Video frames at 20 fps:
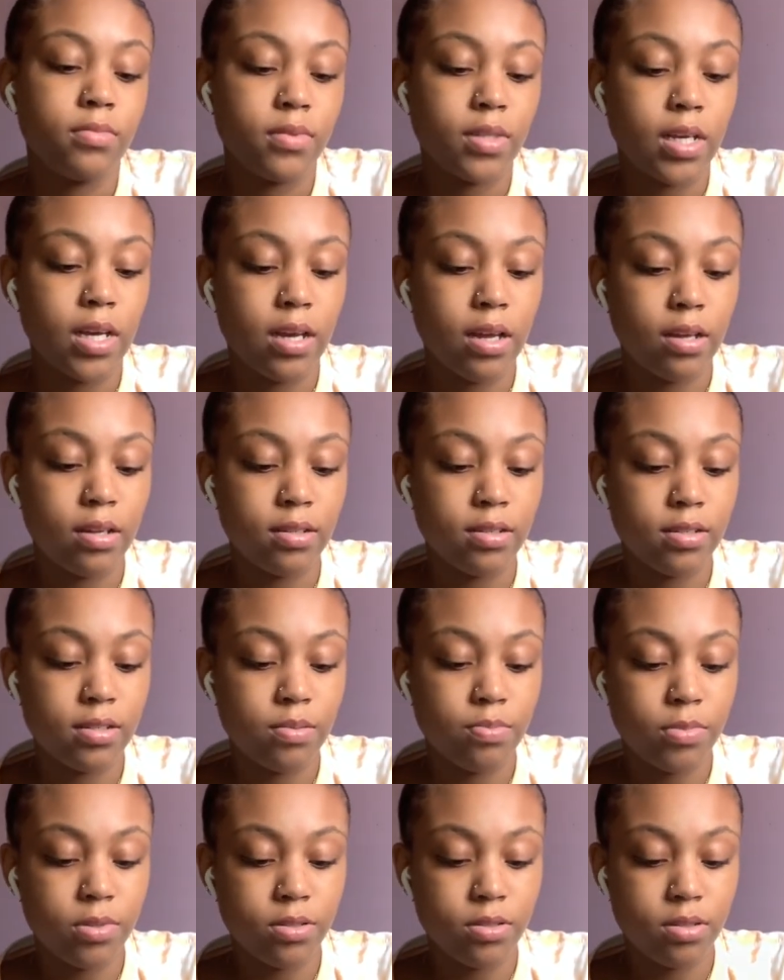Yeah, and it
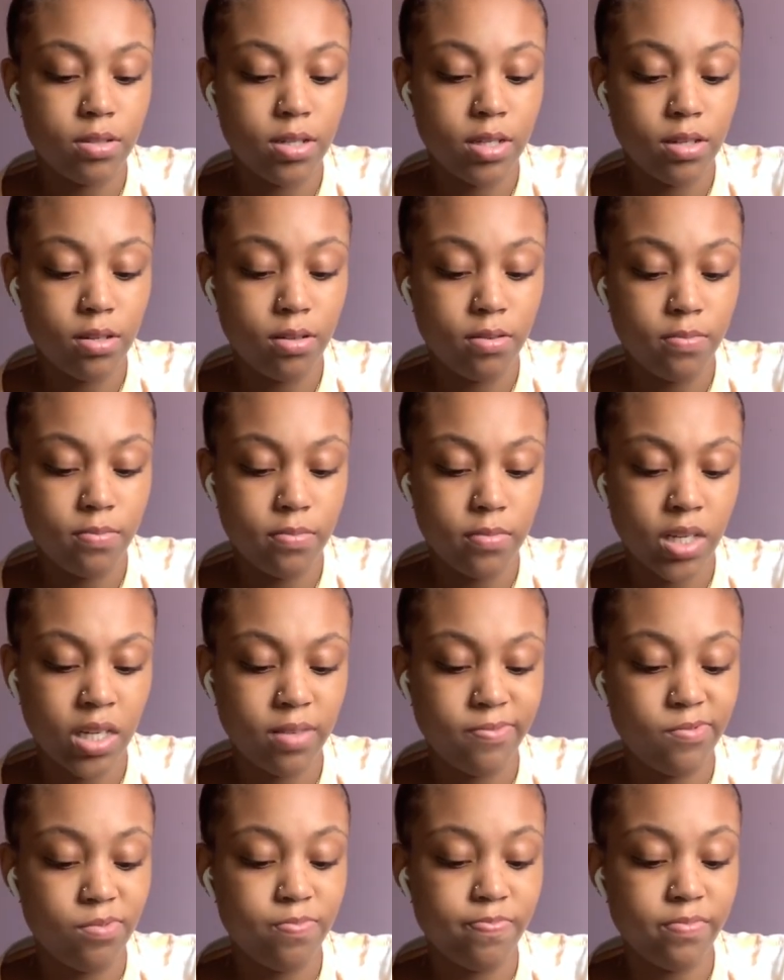smells good. I
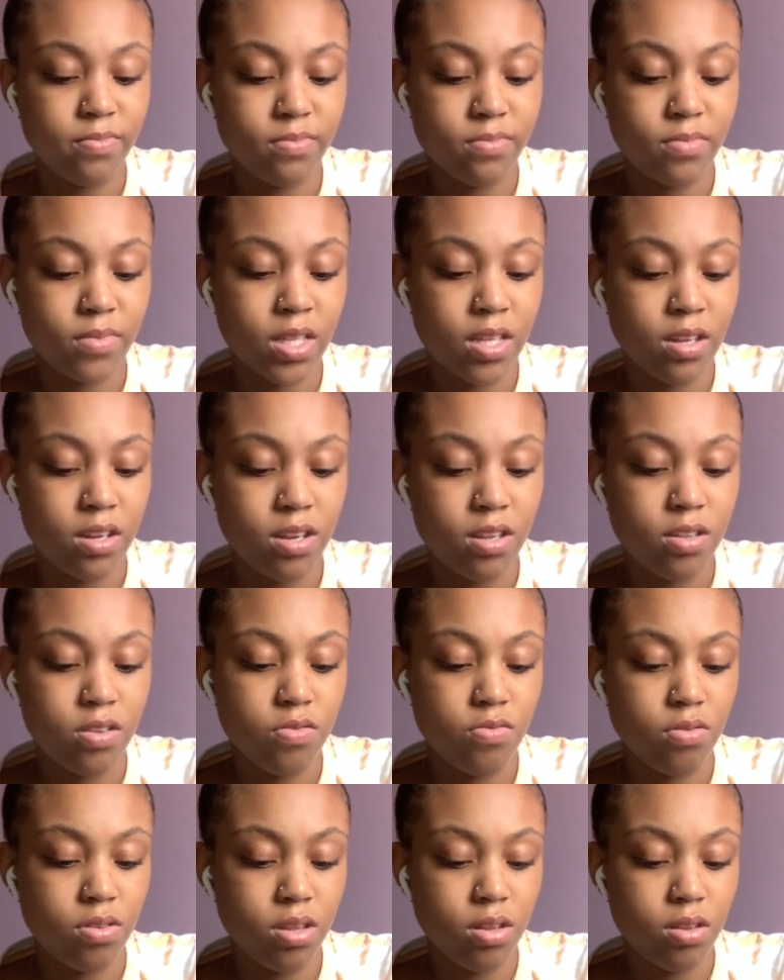didn't
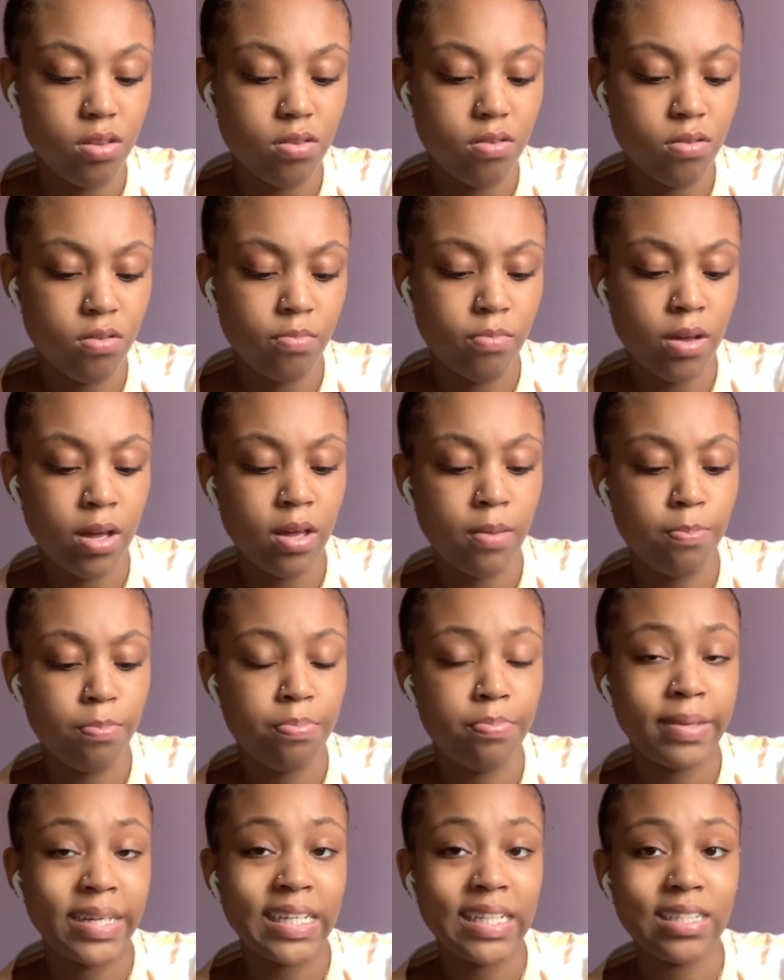use it on my
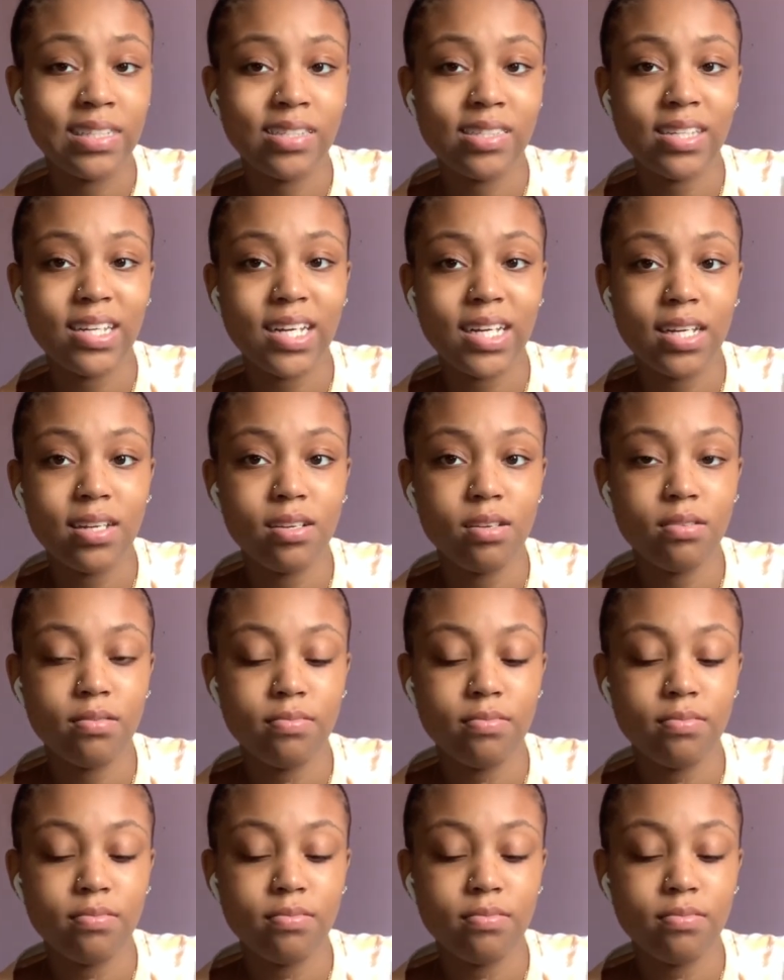pits yet,